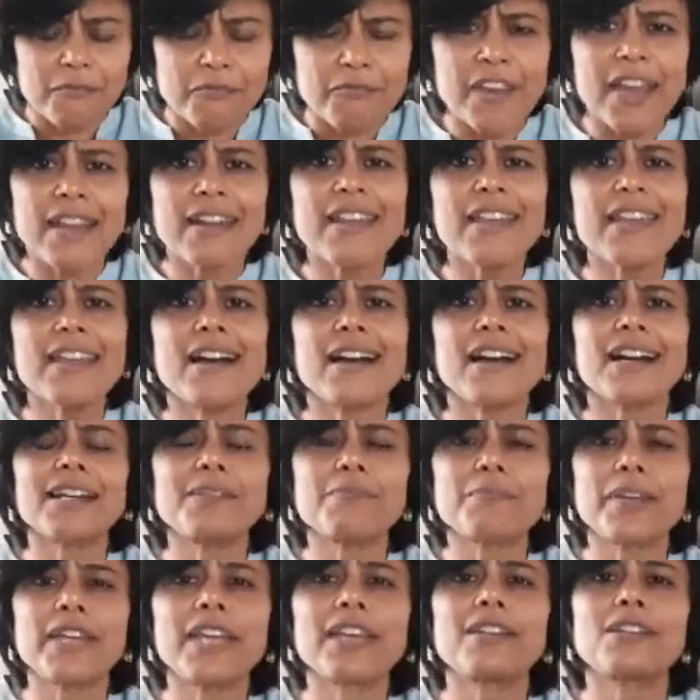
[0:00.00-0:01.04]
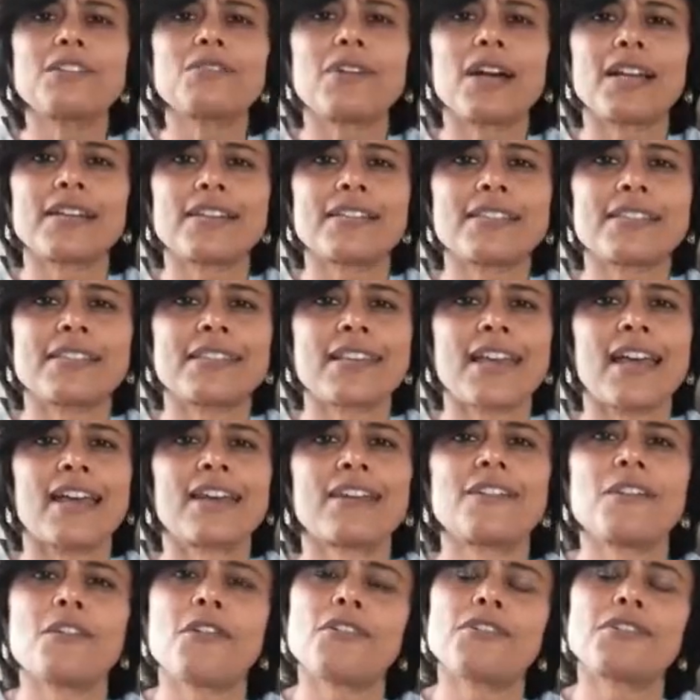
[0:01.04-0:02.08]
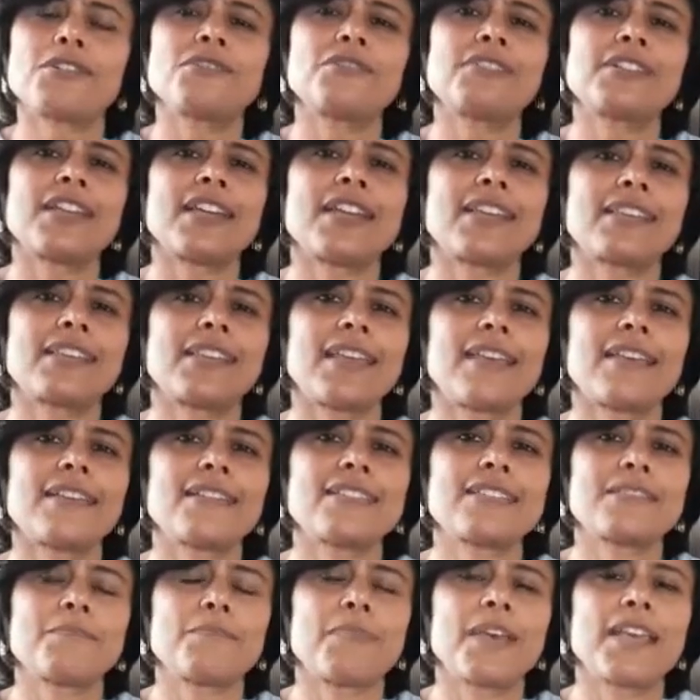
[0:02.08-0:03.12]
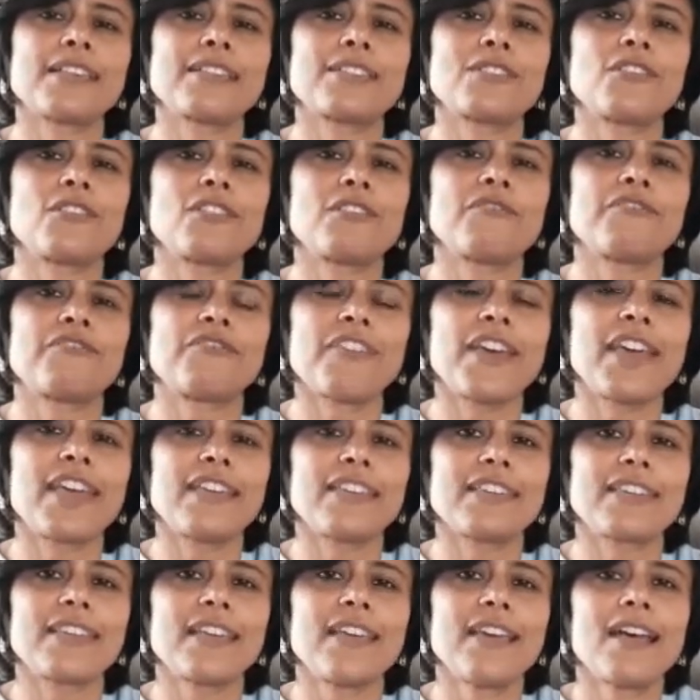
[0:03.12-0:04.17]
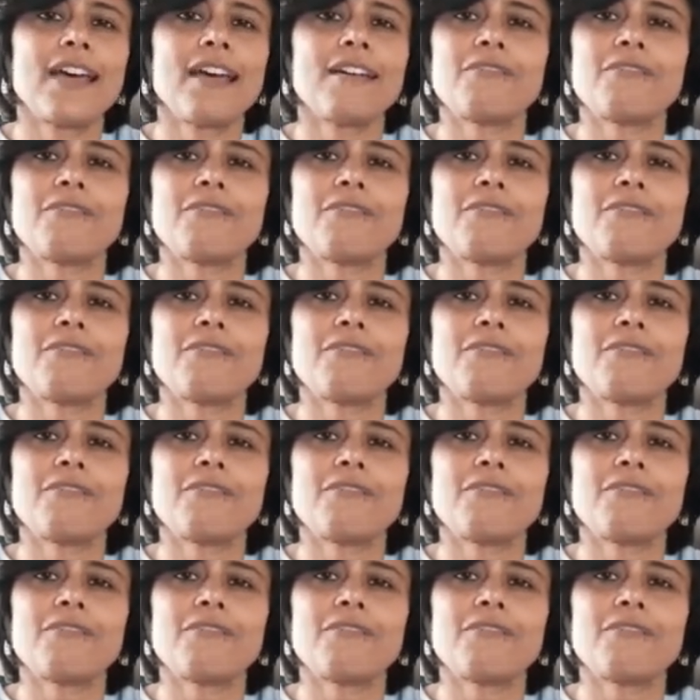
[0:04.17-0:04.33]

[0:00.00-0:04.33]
very young begin to understand not to take things based on faith